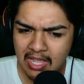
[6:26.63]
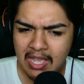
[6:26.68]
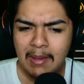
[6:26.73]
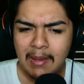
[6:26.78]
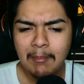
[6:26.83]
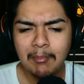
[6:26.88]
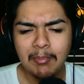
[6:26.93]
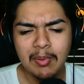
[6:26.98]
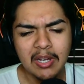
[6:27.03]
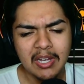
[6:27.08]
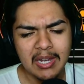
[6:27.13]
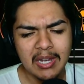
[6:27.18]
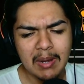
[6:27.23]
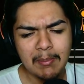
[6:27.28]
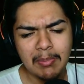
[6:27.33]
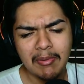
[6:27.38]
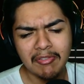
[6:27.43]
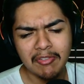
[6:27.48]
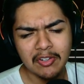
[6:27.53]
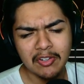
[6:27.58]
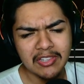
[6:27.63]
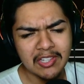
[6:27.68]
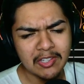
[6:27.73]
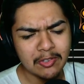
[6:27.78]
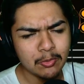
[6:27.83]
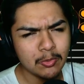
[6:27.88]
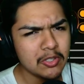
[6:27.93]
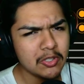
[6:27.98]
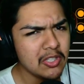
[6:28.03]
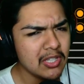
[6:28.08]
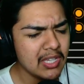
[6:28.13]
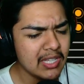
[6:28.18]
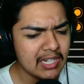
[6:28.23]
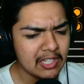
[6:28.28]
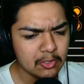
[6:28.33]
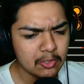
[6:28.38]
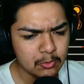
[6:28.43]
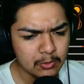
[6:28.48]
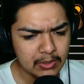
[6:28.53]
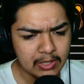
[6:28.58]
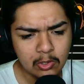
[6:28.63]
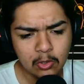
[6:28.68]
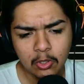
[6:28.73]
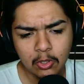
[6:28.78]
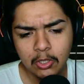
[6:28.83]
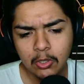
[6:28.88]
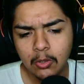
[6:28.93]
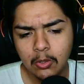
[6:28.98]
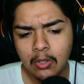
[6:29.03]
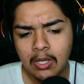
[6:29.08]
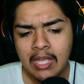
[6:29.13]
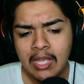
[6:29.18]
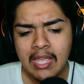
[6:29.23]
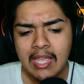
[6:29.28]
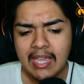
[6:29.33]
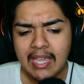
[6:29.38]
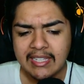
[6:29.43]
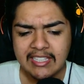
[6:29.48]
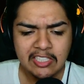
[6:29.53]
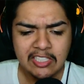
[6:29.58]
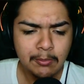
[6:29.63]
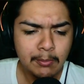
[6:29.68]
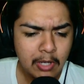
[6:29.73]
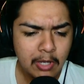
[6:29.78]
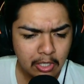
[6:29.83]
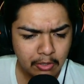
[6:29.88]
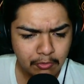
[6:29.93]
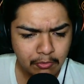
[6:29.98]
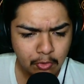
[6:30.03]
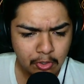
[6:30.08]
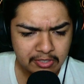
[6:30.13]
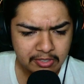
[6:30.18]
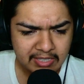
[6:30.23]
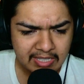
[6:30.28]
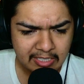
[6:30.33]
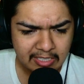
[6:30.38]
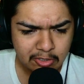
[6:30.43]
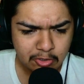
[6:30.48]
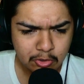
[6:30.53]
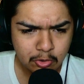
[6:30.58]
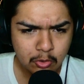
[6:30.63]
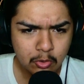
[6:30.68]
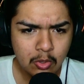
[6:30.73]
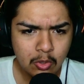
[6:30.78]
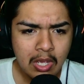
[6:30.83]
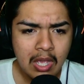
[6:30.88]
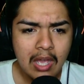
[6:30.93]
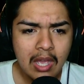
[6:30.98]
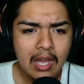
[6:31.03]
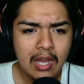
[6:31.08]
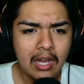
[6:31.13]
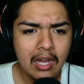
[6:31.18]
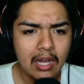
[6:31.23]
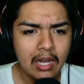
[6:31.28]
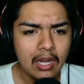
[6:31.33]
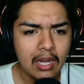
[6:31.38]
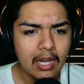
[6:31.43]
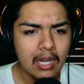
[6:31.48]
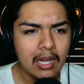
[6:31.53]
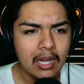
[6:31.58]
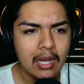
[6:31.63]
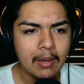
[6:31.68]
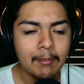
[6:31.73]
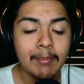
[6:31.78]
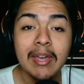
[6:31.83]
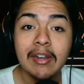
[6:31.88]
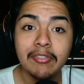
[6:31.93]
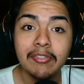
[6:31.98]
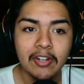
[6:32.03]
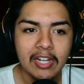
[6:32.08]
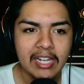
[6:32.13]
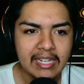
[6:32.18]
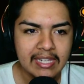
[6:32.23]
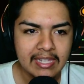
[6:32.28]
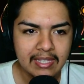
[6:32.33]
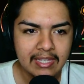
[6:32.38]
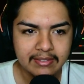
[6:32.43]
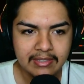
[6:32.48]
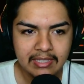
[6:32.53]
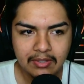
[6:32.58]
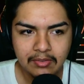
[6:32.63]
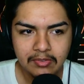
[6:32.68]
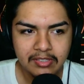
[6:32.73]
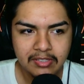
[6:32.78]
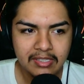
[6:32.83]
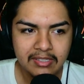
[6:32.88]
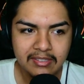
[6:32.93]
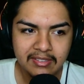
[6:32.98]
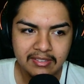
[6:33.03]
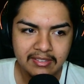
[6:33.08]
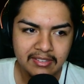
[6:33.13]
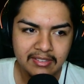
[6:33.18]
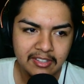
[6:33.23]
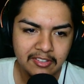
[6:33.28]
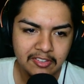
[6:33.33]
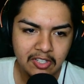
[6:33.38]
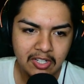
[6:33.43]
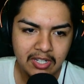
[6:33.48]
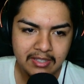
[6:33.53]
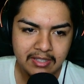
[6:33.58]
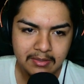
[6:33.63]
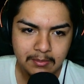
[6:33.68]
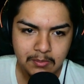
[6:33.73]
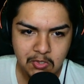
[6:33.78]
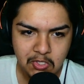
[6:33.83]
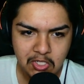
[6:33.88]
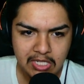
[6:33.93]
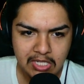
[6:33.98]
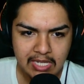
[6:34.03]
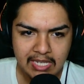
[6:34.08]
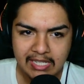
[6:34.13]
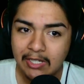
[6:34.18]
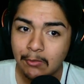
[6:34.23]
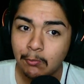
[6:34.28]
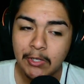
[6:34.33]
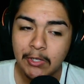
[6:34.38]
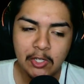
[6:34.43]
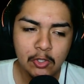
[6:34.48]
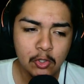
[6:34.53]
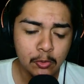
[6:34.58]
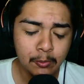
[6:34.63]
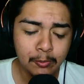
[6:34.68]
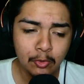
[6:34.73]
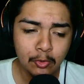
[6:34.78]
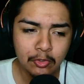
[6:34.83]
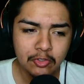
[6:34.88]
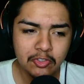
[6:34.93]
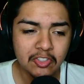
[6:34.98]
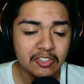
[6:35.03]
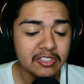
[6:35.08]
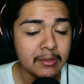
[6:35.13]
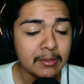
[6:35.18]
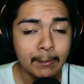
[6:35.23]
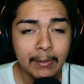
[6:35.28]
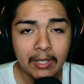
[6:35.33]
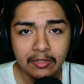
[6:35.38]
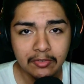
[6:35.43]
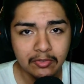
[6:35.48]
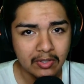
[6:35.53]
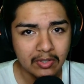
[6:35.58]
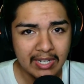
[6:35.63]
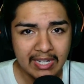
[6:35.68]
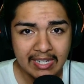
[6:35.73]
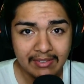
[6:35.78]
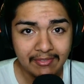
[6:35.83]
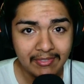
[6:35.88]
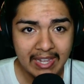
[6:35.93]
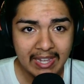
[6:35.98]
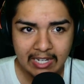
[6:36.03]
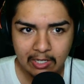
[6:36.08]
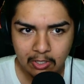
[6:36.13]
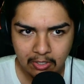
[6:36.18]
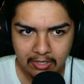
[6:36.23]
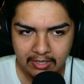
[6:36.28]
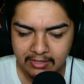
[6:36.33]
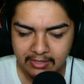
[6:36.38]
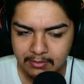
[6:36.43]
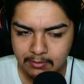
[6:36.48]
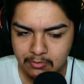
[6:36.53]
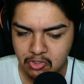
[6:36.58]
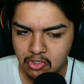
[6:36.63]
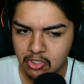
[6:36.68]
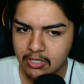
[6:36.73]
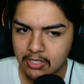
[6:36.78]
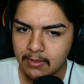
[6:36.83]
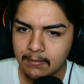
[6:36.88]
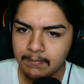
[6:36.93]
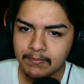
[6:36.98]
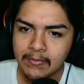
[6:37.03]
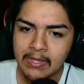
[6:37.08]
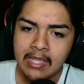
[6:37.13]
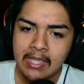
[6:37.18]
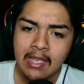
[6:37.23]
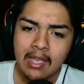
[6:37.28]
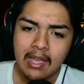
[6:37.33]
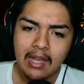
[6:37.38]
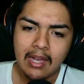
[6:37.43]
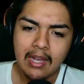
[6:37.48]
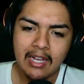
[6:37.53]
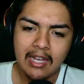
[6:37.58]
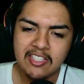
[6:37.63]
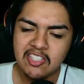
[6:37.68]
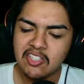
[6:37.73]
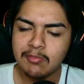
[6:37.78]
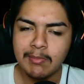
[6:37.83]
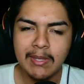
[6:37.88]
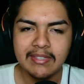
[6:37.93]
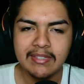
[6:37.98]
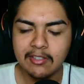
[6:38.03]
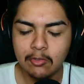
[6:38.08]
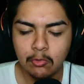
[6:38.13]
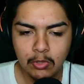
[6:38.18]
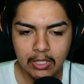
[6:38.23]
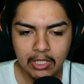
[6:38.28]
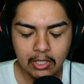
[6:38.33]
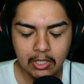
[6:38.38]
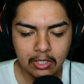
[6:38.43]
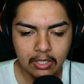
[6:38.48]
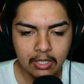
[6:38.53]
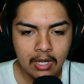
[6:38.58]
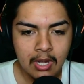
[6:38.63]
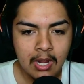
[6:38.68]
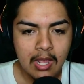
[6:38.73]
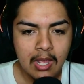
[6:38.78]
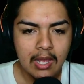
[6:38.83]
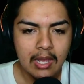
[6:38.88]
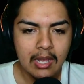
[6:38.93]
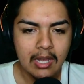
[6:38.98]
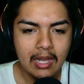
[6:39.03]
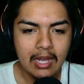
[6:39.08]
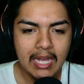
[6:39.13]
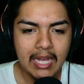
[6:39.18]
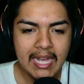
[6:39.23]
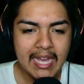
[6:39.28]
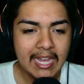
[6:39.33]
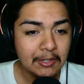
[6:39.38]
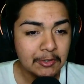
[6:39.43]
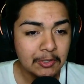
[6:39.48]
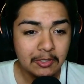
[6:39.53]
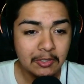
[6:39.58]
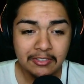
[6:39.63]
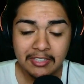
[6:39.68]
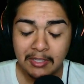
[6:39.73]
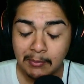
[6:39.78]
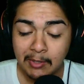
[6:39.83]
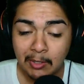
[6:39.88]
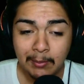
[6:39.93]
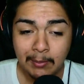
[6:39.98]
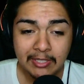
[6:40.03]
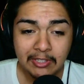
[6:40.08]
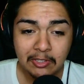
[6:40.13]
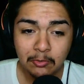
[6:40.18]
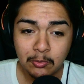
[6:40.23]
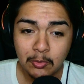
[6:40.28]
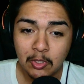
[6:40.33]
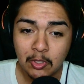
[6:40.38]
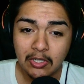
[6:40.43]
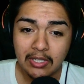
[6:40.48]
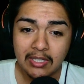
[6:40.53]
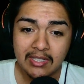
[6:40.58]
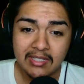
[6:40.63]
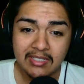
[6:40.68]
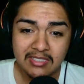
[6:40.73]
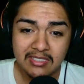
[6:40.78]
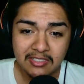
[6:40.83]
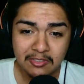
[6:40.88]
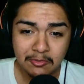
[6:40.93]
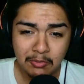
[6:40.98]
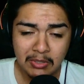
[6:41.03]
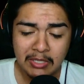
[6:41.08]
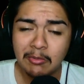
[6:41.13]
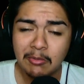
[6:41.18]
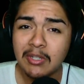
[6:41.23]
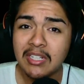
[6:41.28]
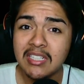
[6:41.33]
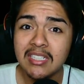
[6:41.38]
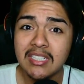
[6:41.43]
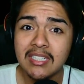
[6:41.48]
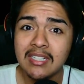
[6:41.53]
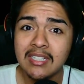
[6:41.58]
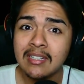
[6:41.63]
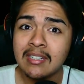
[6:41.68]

but I prefer this one. You get less recoil. And then the Mark IV skeletal, better for ADS obviously, since it is our SMG. And then recoil booster is a must for any Vanguard SMG. It just makes it quicker. I don't know, something about this Wellgun is just really good